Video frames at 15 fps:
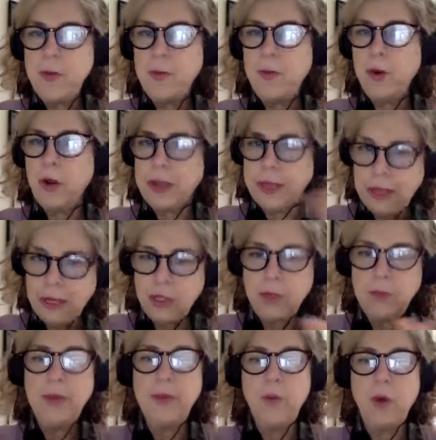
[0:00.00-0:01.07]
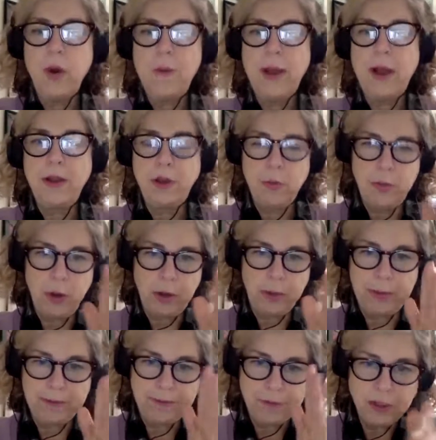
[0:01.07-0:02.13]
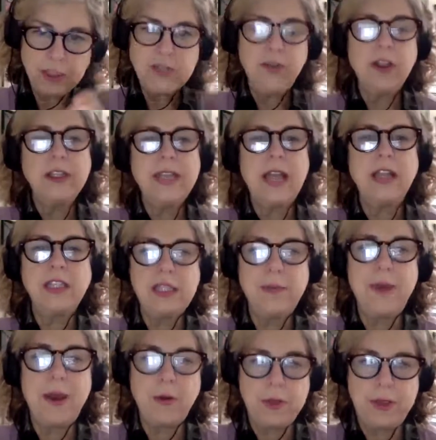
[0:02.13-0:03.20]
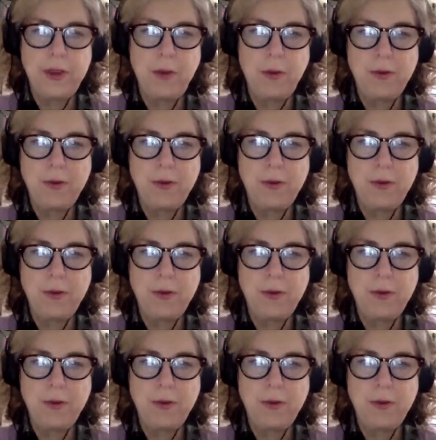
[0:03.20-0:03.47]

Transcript: book and a little bit more about your book. But first of all, tell us about you.